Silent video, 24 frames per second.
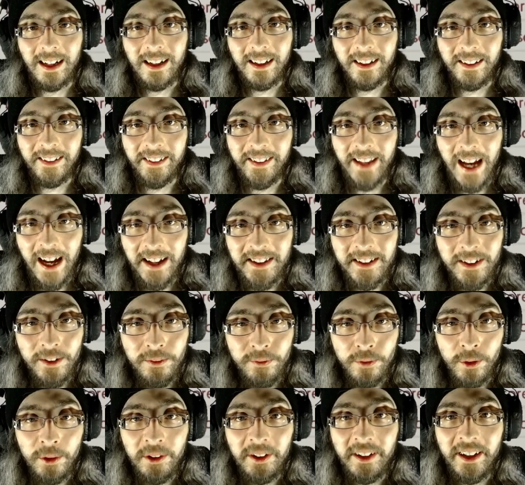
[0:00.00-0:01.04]
That's it
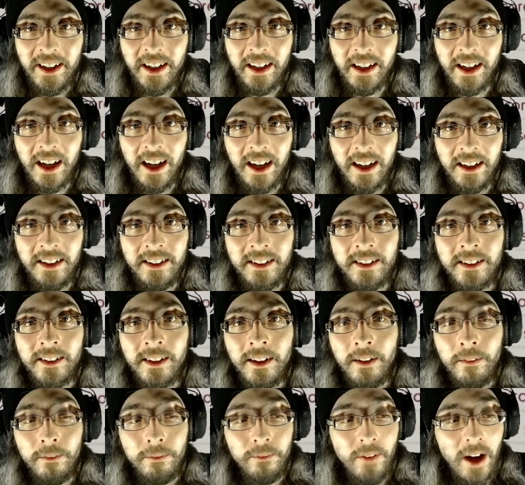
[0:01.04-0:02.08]
for today, guys.
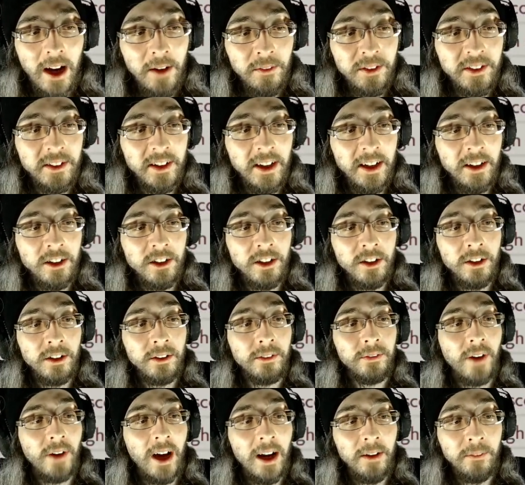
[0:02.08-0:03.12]
5 stages,
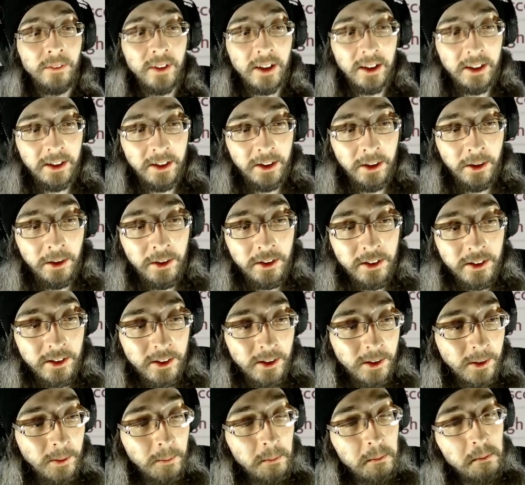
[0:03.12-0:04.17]
5 clears.
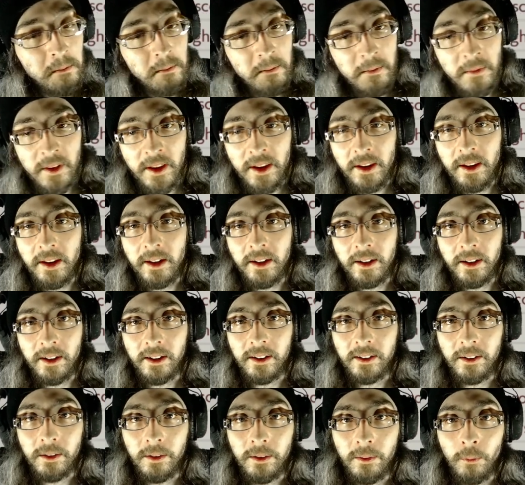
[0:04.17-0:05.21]

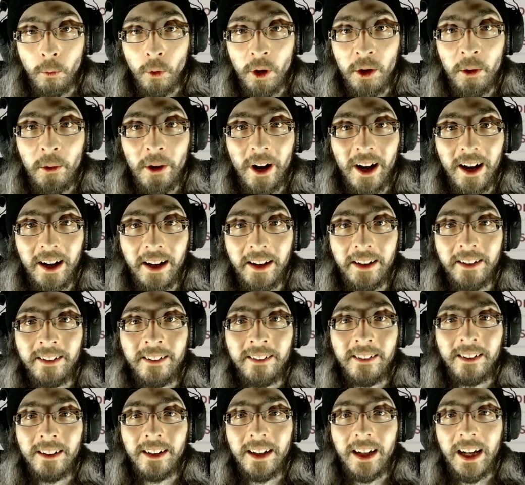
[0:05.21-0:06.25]
What a ride.
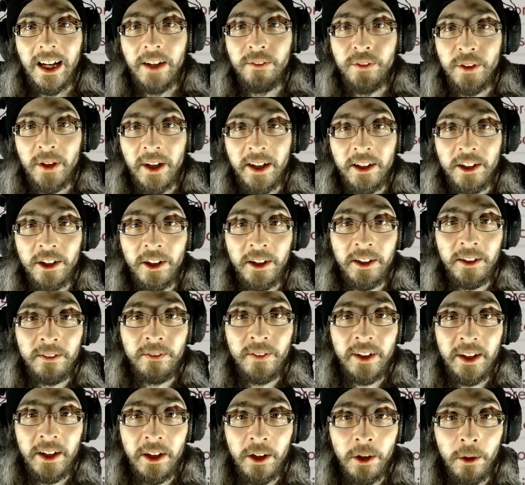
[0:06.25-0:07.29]
If you enjoyed the
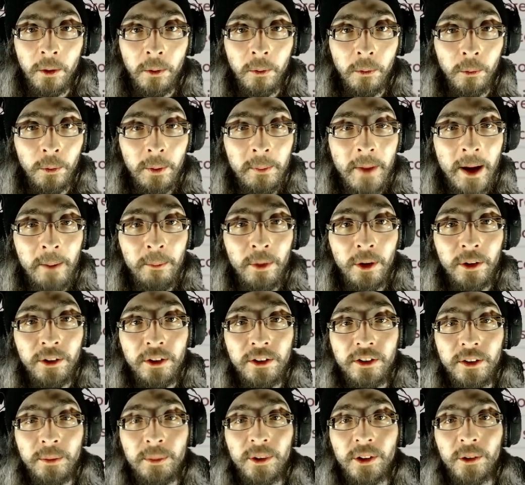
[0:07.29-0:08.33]
video, remember to
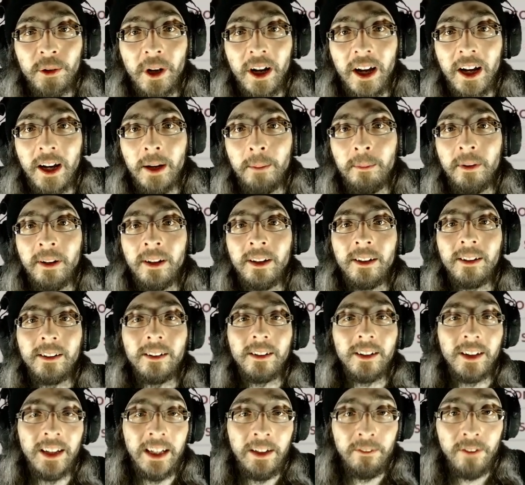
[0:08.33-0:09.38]
subscribe,
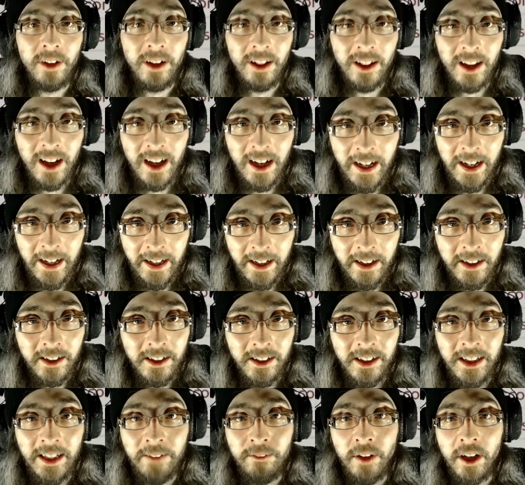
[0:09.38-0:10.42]
leave a like,
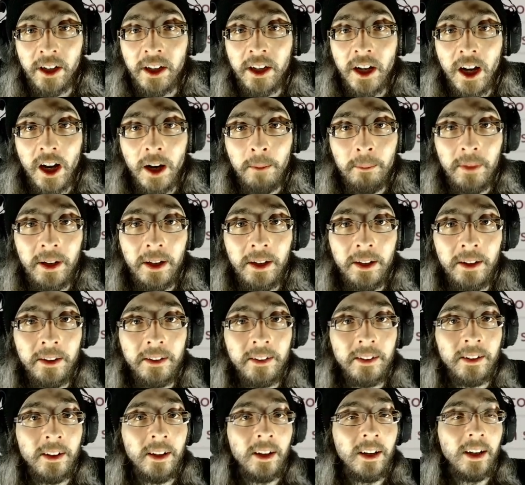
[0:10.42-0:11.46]
leave a
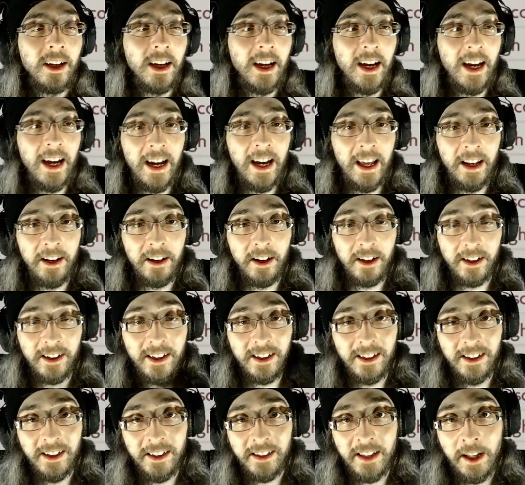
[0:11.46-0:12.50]
comment, and
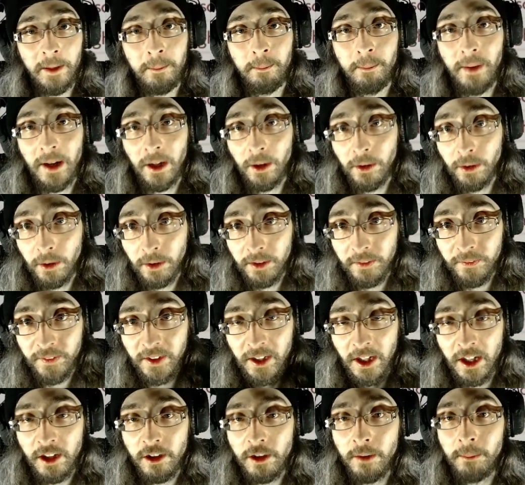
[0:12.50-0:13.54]
click that bell
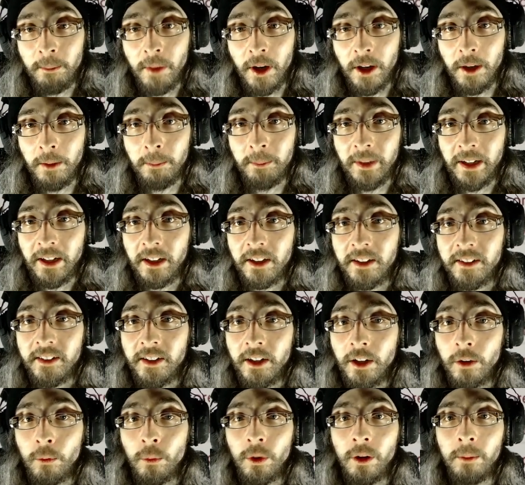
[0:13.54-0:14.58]
notification button because
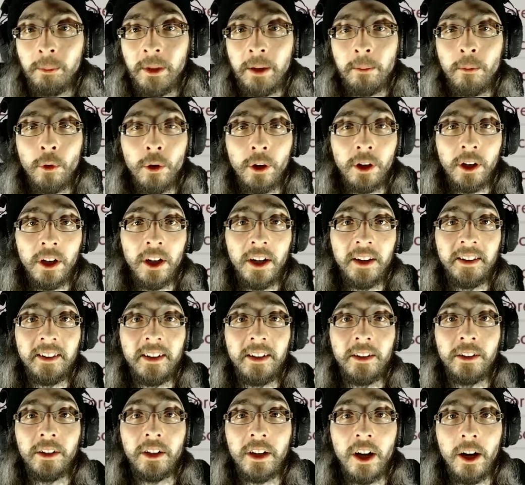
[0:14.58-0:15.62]
there will be more
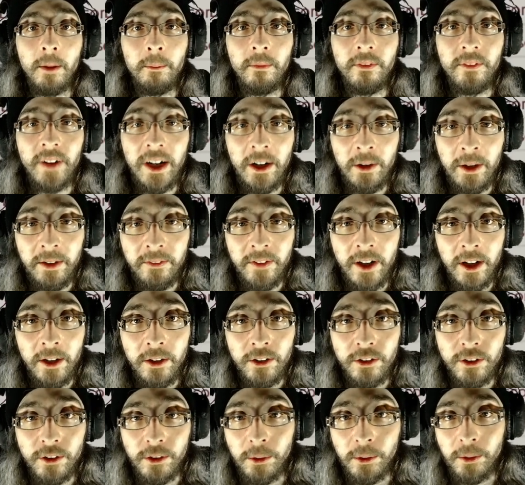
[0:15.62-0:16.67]
content to come very, very
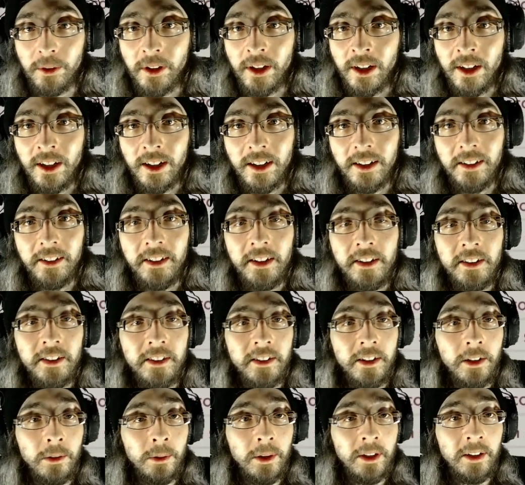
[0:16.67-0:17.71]
soon. This
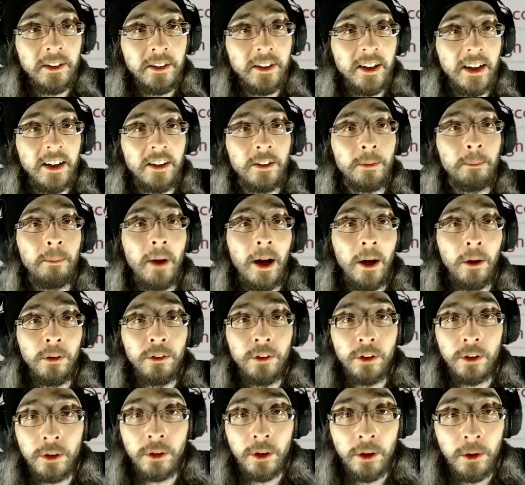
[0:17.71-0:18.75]
series is bound
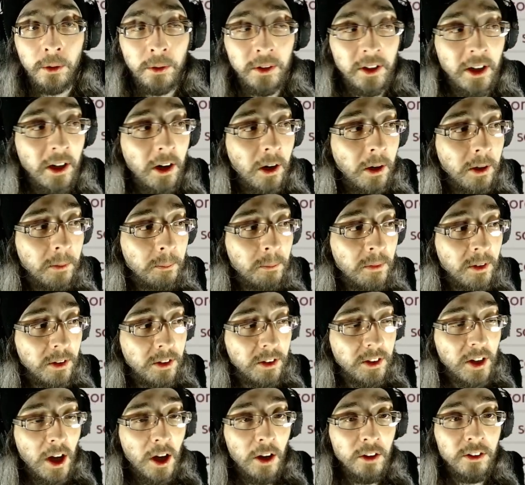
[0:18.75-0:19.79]
to grow. There are
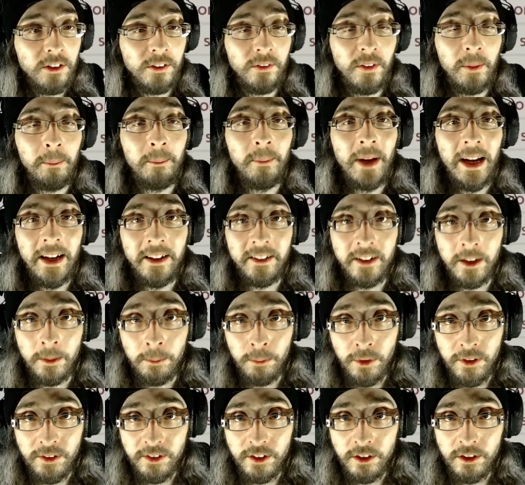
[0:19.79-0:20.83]
tons of amazing
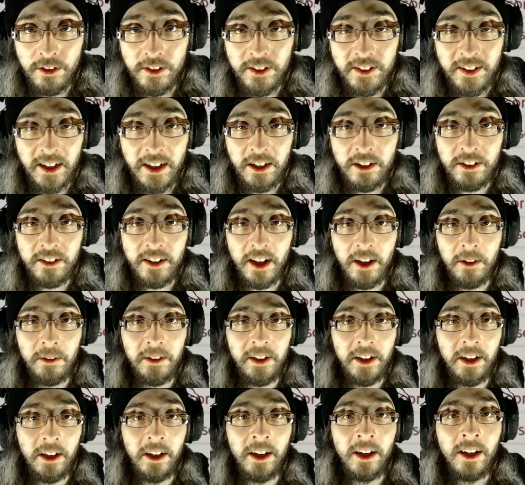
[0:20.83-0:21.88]
precision stages out
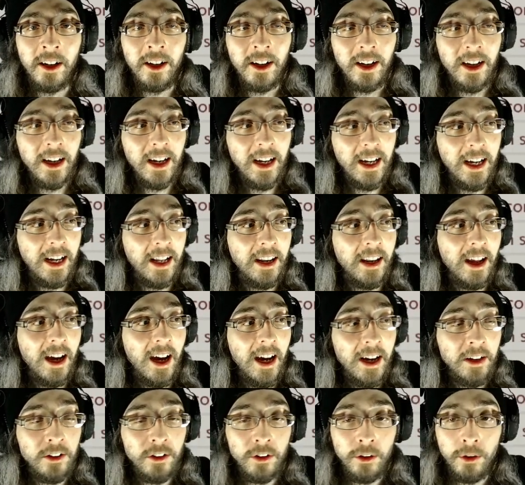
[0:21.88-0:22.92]
there, and
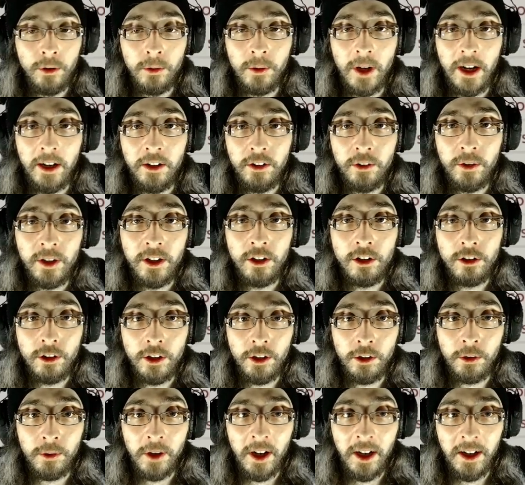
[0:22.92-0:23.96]
I do enjoy
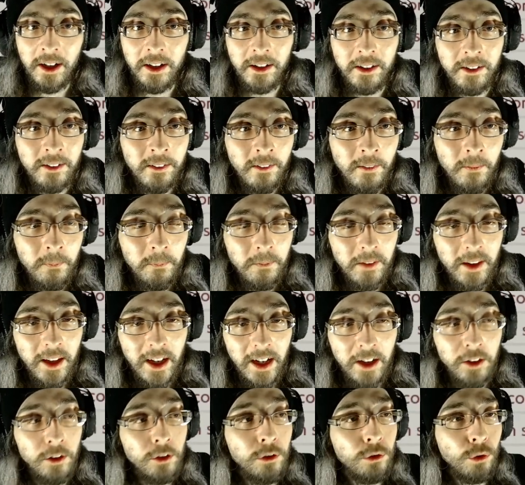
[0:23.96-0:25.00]
the grind
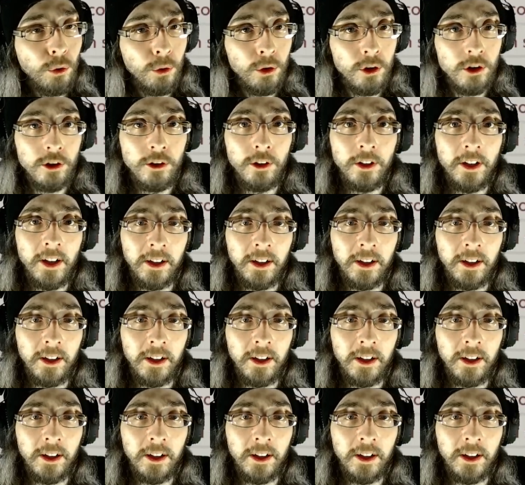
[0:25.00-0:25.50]
and the torture that